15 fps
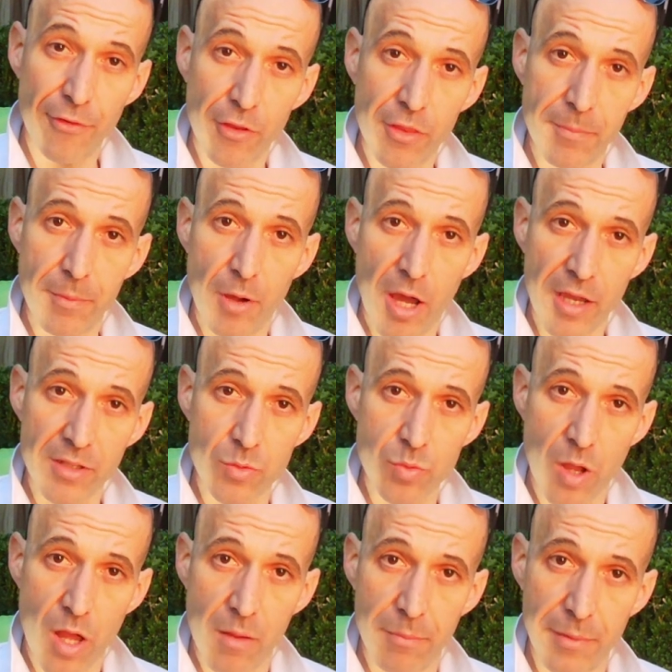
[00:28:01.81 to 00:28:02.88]
on the bike as
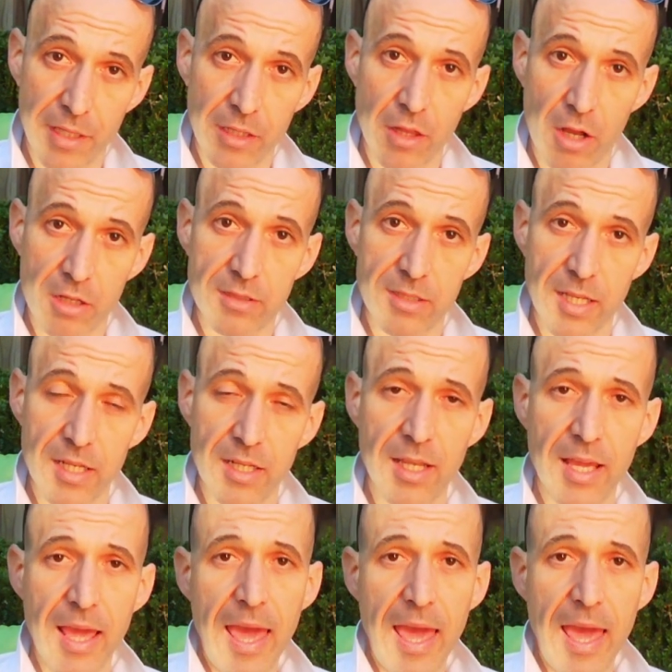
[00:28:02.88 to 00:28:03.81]
well, being locked in,